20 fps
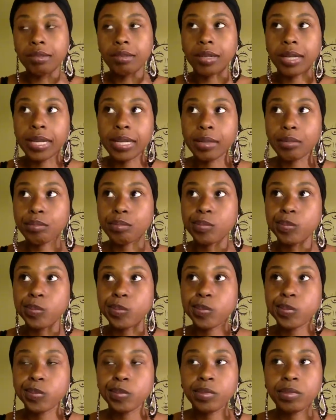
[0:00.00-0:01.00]
Right?
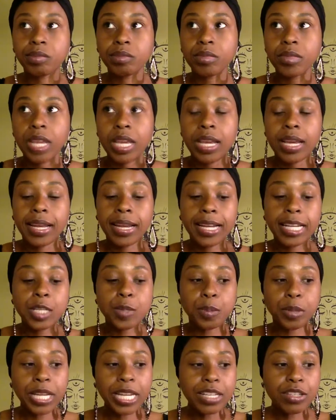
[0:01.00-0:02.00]
And I
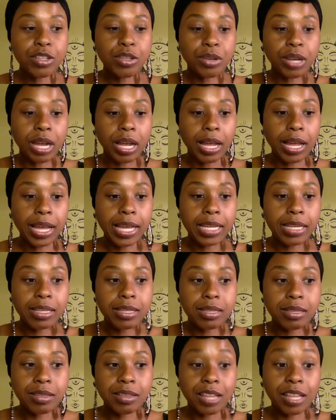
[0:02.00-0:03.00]
explained to you
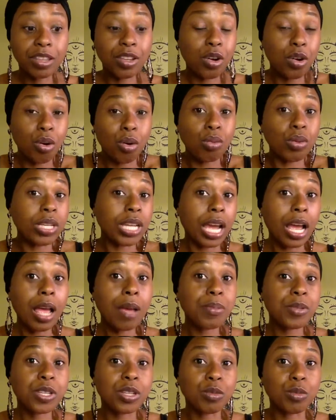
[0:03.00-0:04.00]
guys that her only
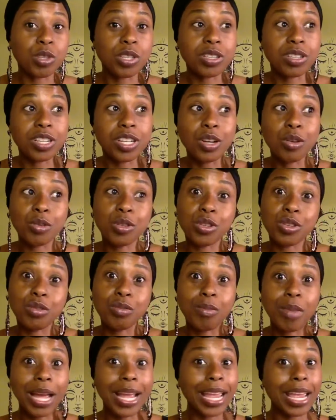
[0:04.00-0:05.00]
option was to go
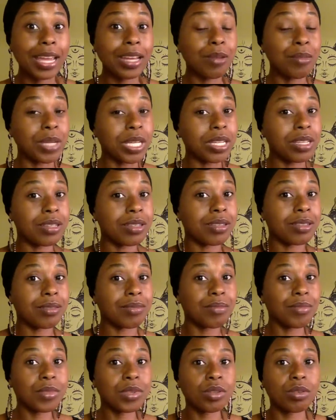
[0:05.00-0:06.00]
to my enemies.
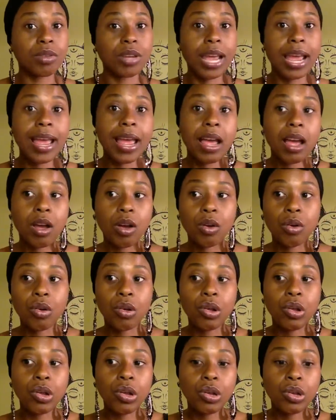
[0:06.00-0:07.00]
So
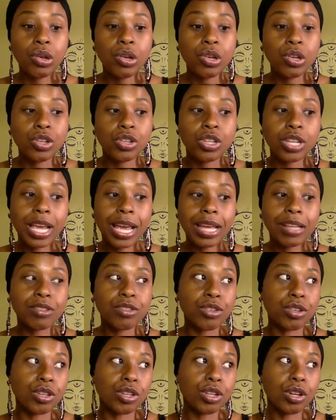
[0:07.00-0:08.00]
now she
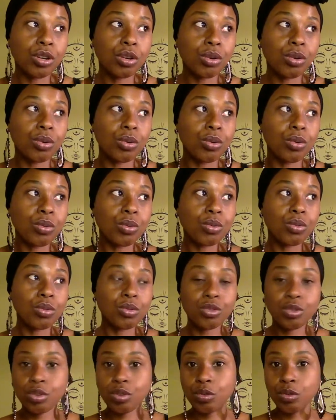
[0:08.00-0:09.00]
had to go
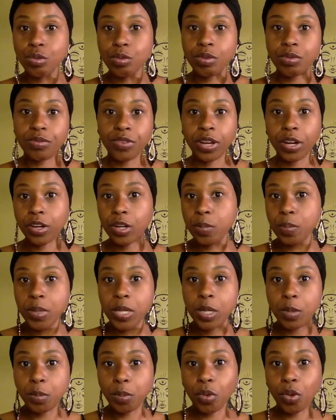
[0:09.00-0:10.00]
to the very
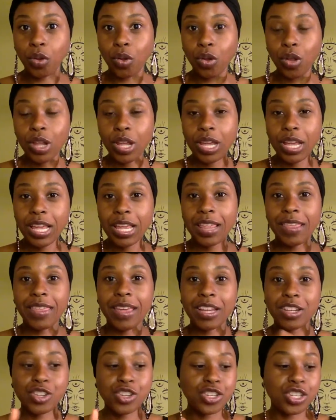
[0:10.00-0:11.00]
people
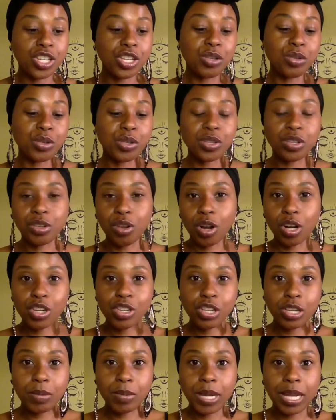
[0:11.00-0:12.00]
that she used to talk
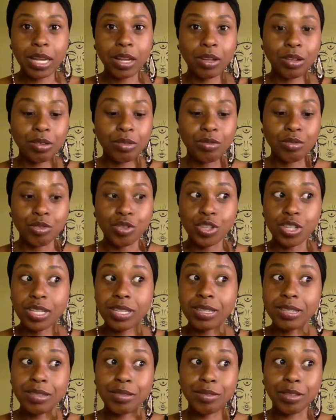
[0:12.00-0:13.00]
shit about
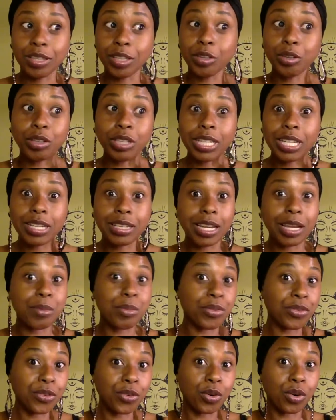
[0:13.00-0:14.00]
just literally a day
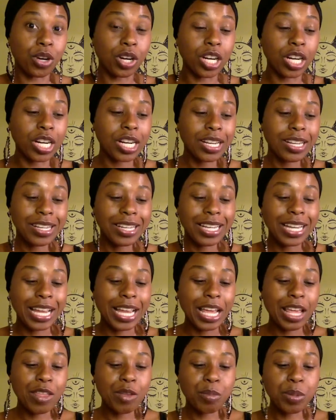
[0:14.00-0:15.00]
before,
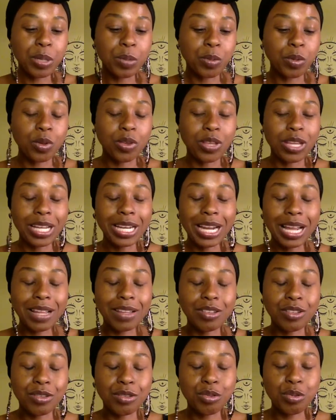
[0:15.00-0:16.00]
and the people that
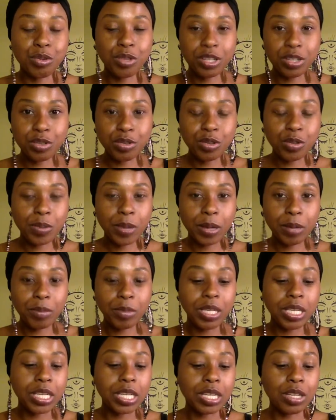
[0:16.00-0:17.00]
who disrespect
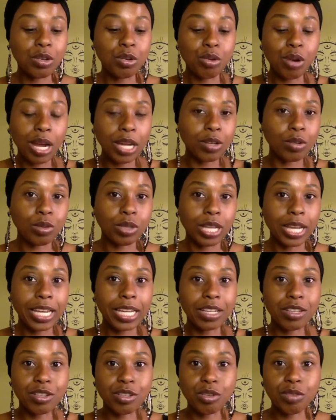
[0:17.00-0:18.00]
me, who I don't like,
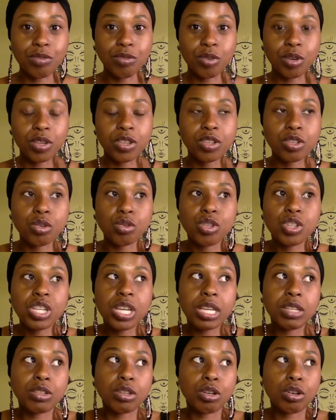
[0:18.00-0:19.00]
and so forth. So she
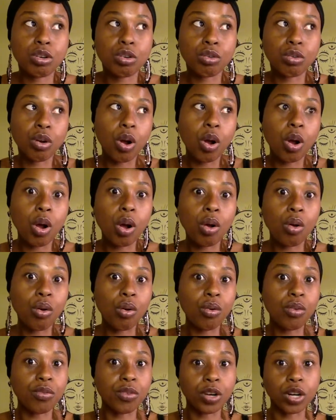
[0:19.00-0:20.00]
had to crawl
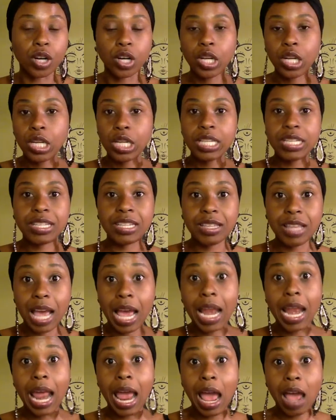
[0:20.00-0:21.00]
over to
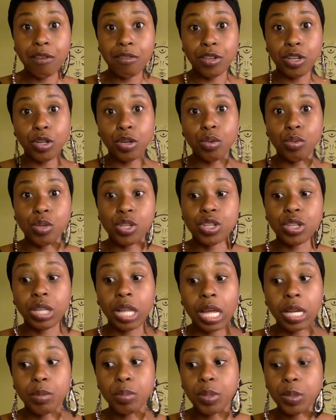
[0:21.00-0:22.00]
that avenue, which a
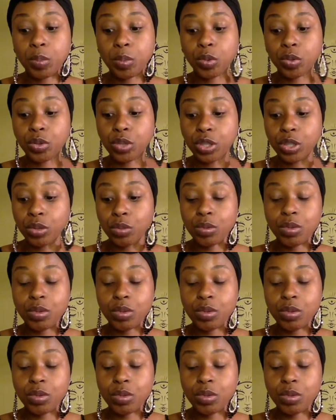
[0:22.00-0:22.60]
lot of people do.